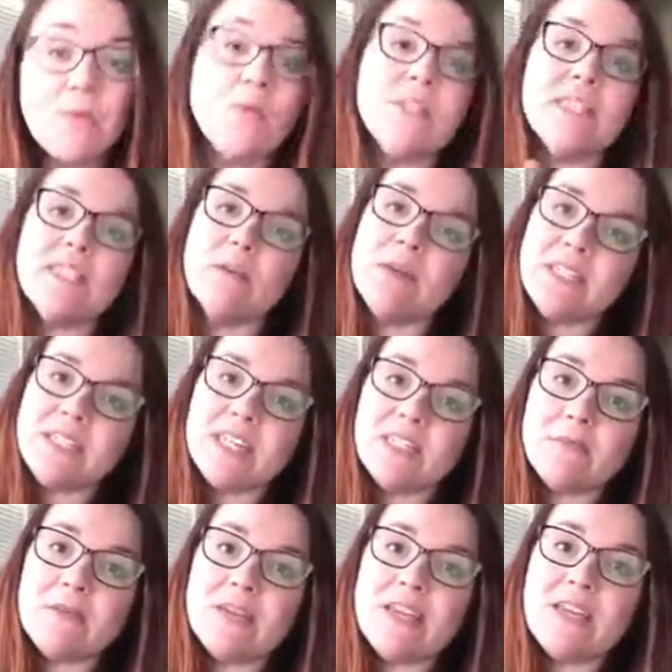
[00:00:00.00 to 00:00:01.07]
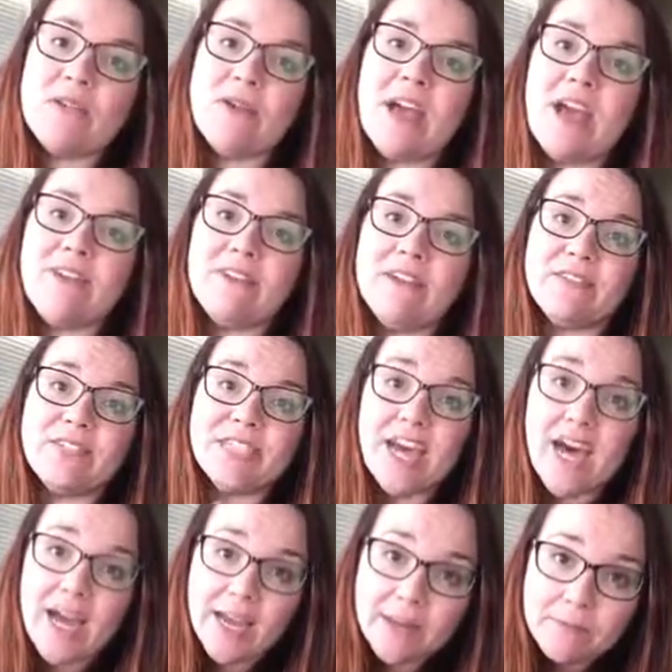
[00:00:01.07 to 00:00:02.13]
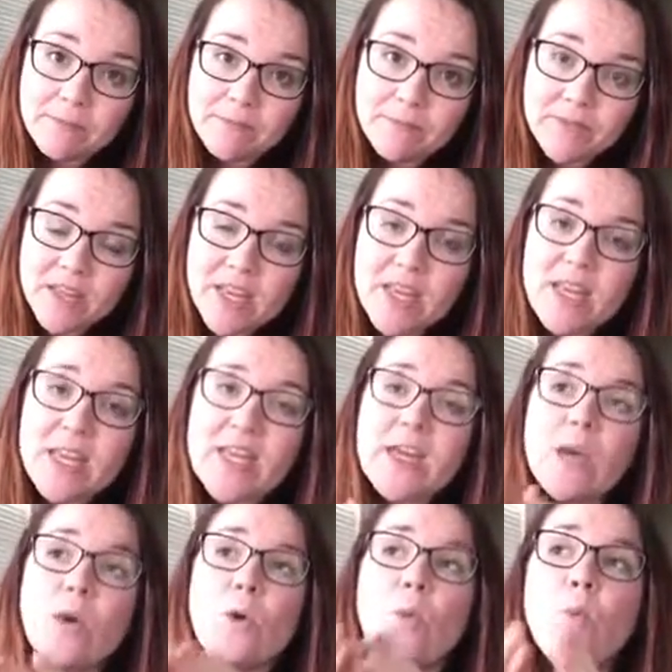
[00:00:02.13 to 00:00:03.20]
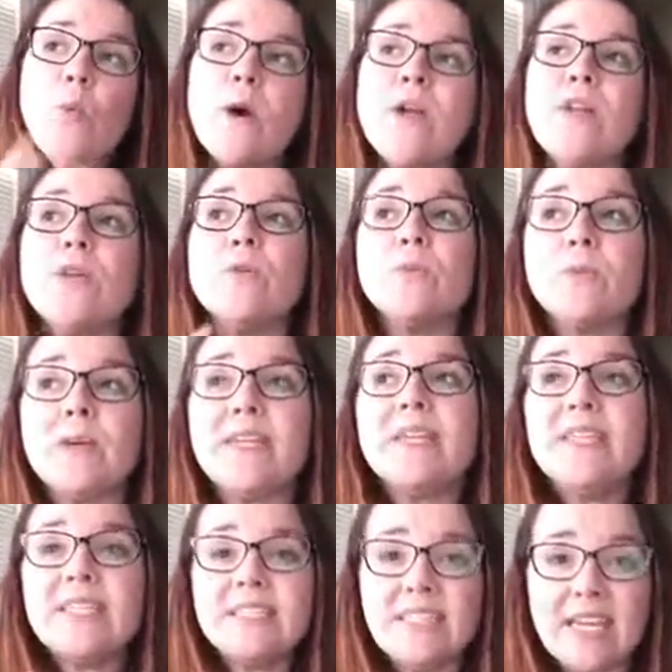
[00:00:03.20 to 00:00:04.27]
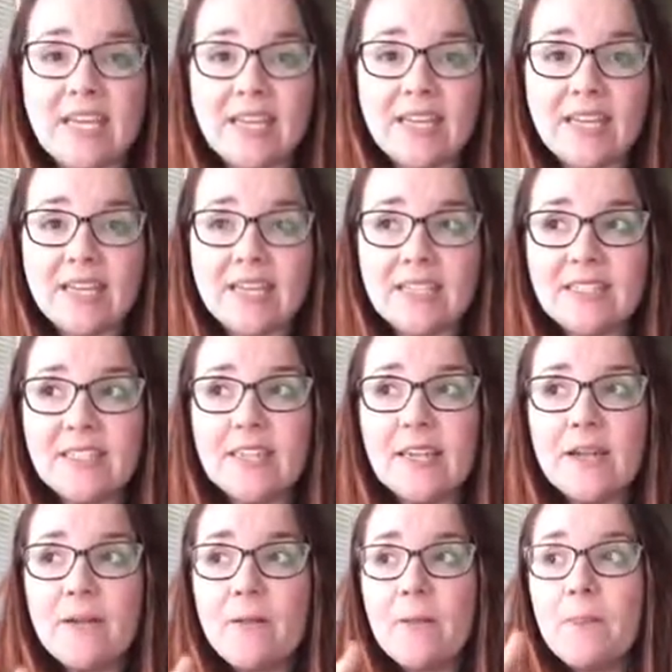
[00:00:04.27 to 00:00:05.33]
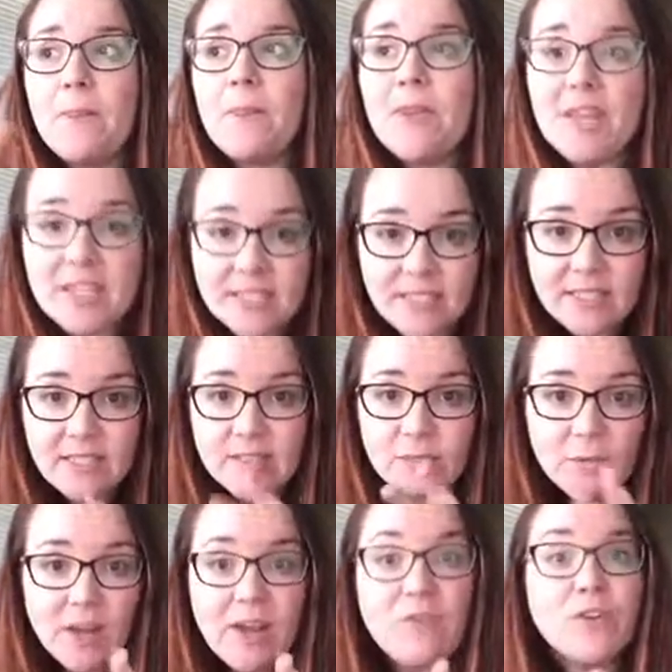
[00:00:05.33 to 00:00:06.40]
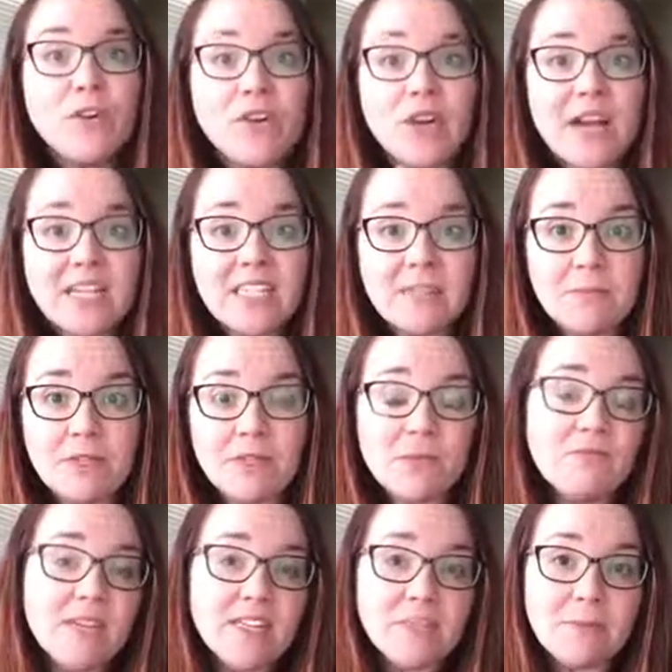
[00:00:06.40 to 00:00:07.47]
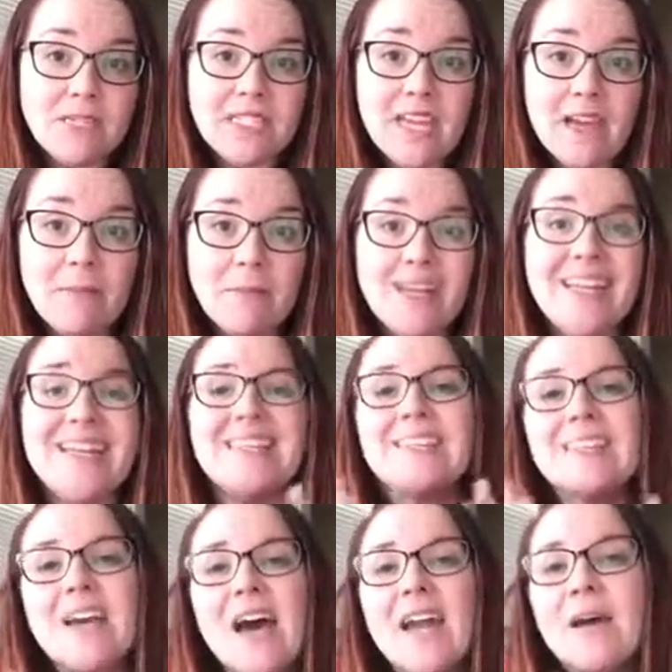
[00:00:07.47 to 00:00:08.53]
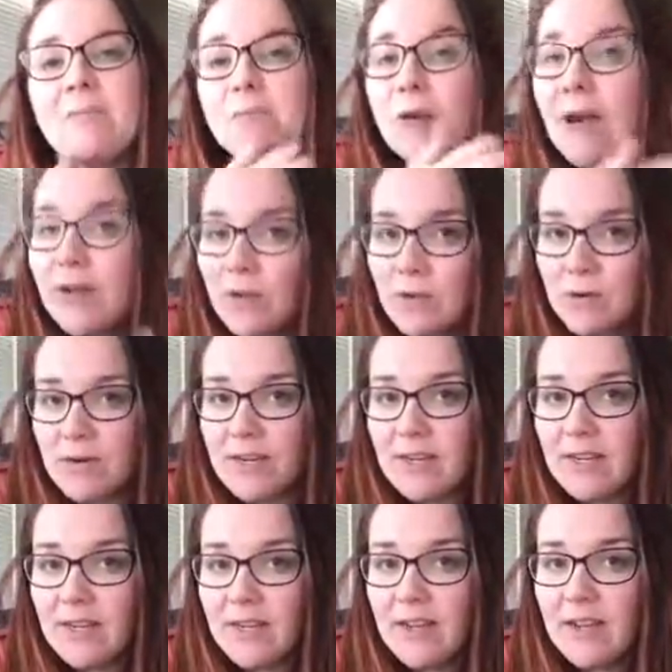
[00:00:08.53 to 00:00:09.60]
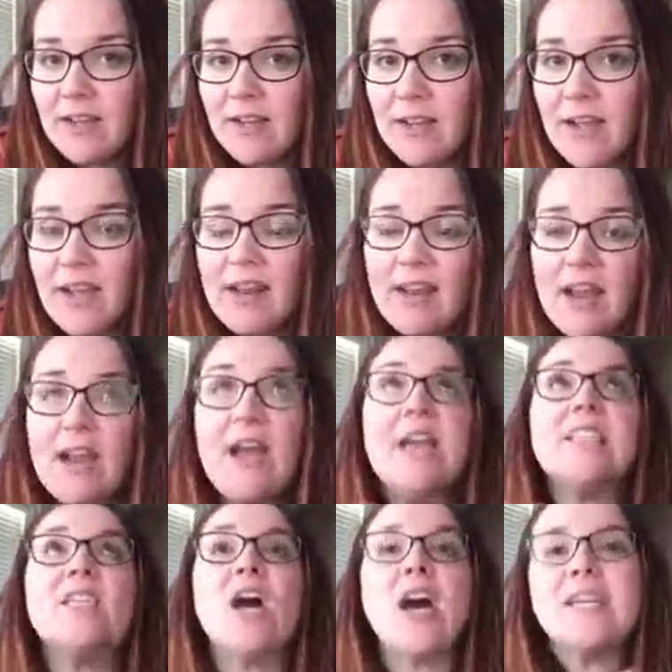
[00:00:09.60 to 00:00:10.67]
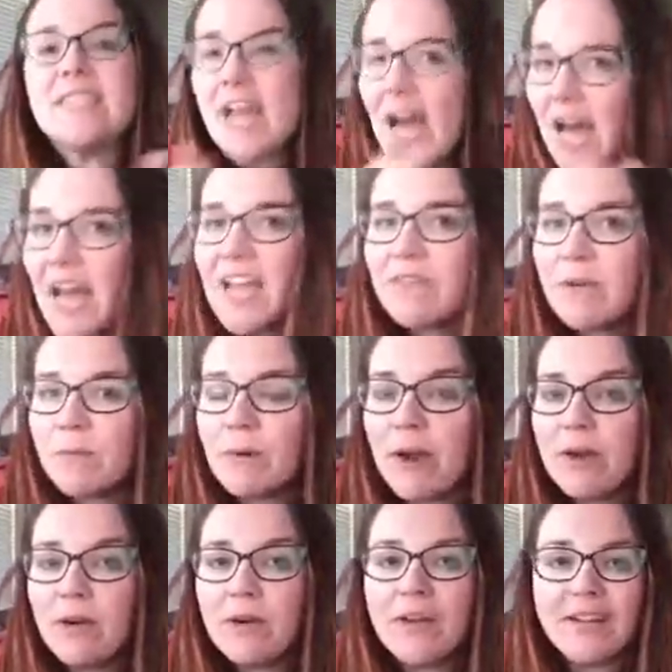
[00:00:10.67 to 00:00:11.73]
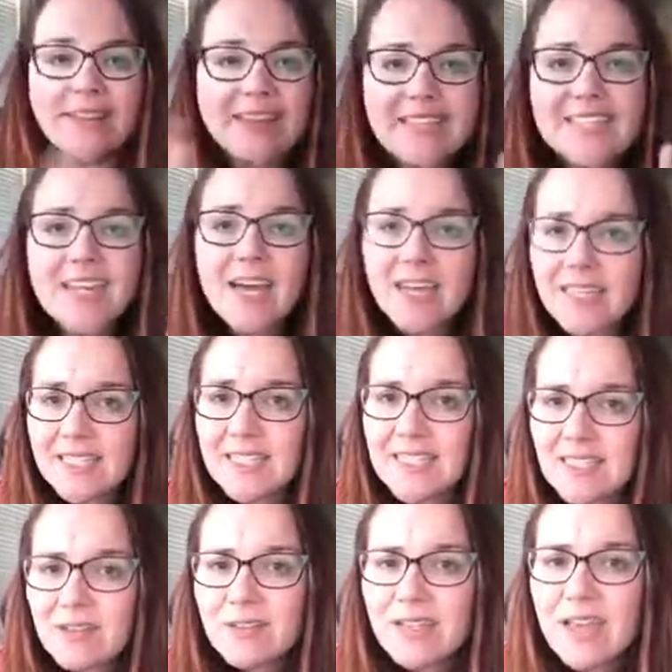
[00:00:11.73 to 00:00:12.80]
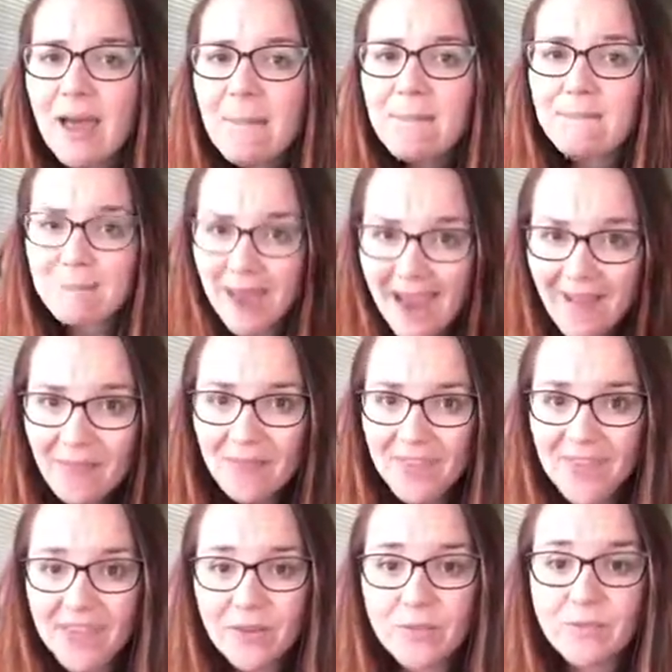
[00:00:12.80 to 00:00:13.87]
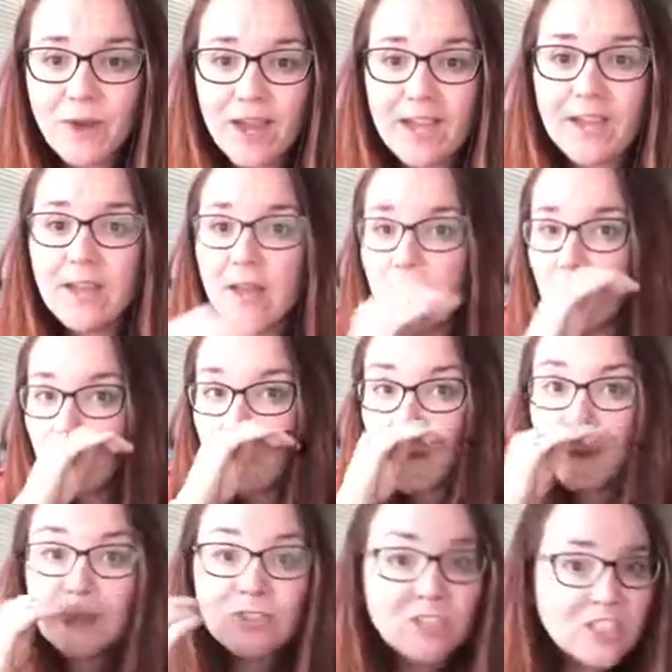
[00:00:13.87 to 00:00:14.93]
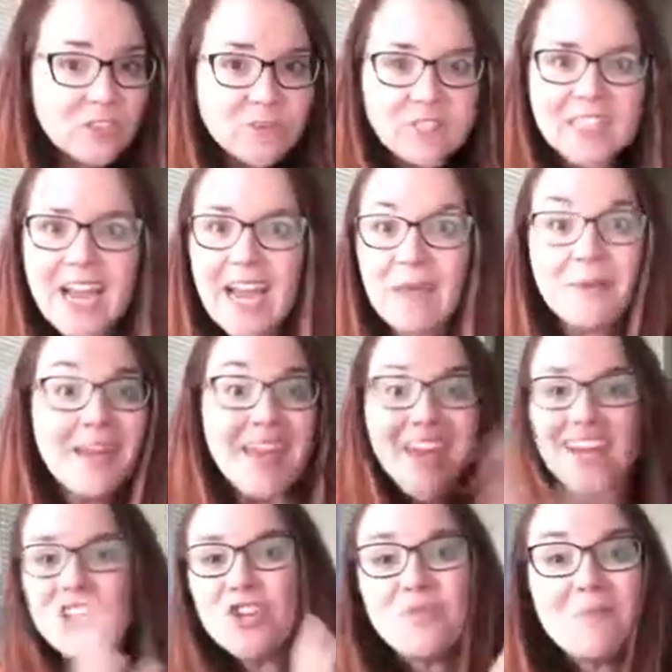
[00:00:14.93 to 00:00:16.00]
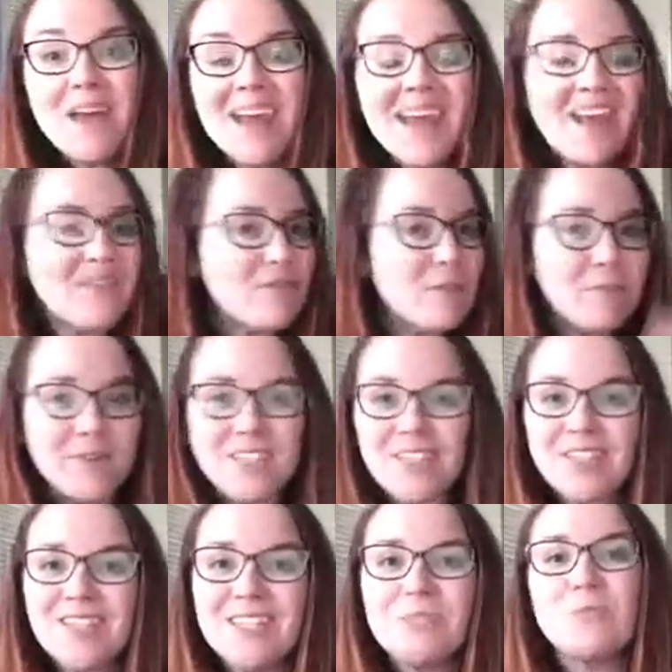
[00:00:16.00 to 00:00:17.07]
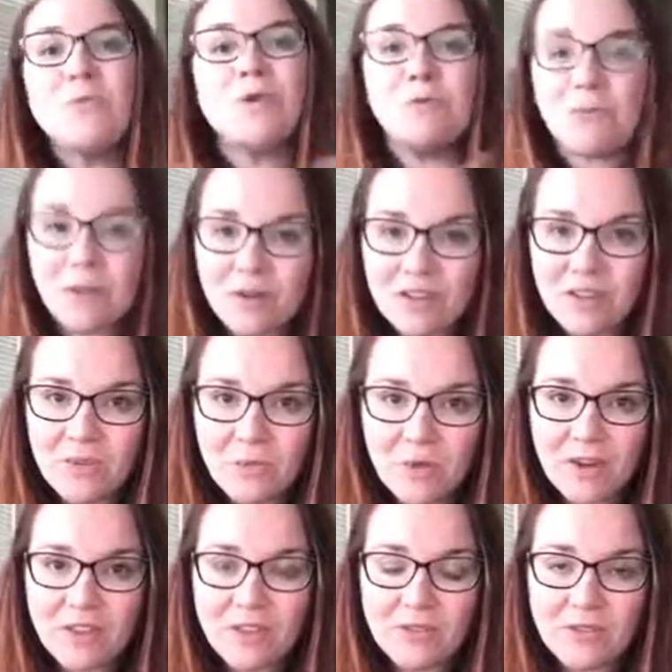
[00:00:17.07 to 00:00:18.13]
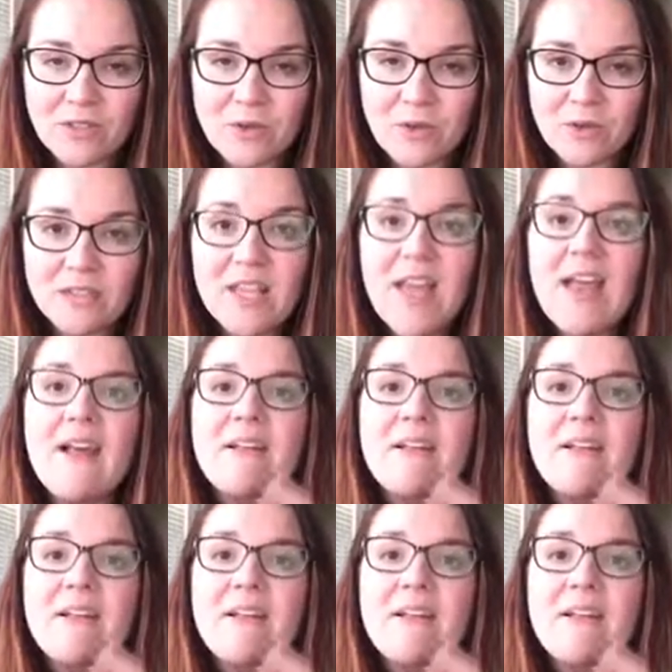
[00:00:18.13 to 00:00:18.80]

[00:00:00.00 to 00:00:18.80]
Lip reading: And when someone tells me they don't have enough time, what you're really saying is this, whatever you're asking me to invest my time in, is not a priority. And as not as high of a priority. That's not necessarily a bad thing, right? We're all stretched for time, and you might have a bunch of things more important than one of those goals.